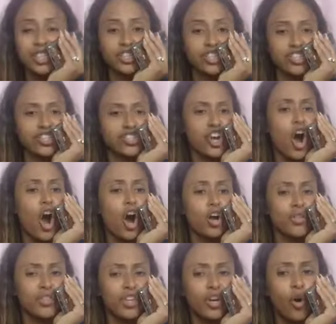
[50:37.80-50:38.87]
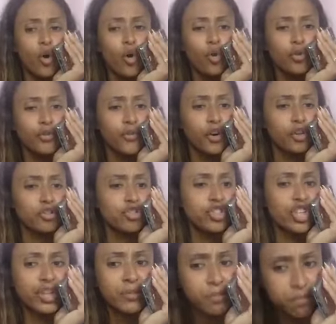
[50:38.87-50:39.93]
to discard the old
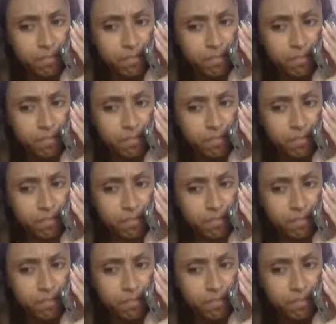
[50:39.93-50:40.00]
version.